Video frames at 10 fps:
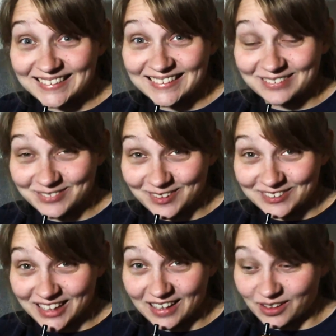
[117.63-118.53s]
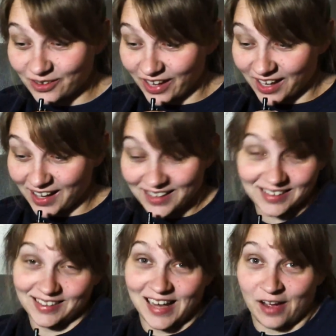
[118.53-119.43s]
I'm so excited. Okay, I
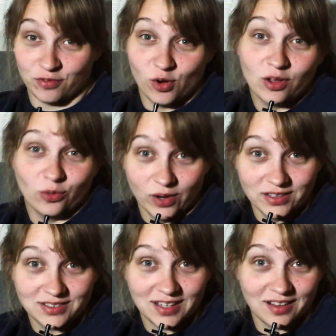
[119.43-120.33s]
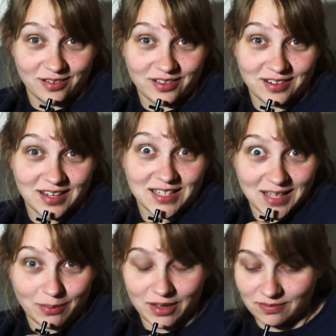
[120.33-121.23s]
have no other words other than
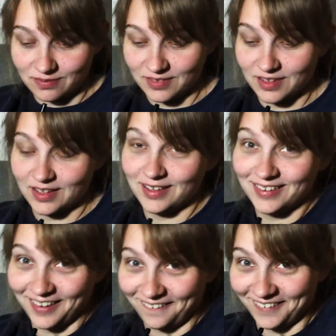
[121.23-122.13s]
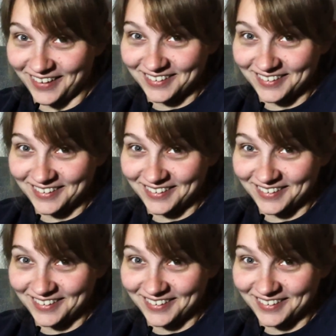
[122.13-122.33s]
excitement. Alright.